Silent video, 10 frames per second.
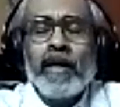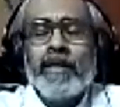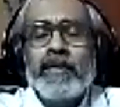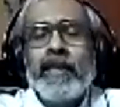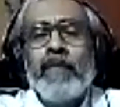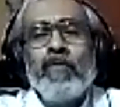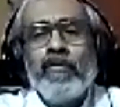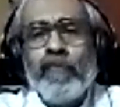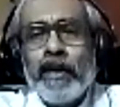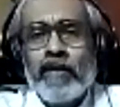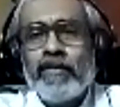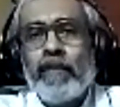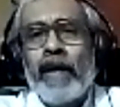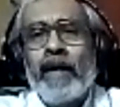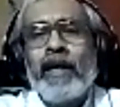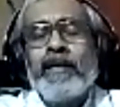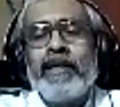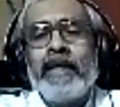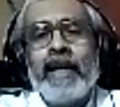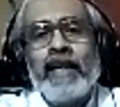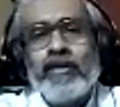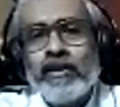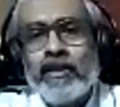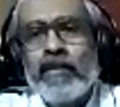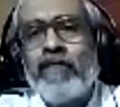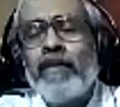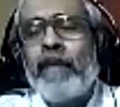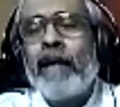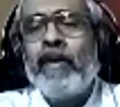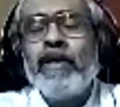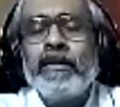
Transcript: and the movement of the migrants and the characteristic of the migrants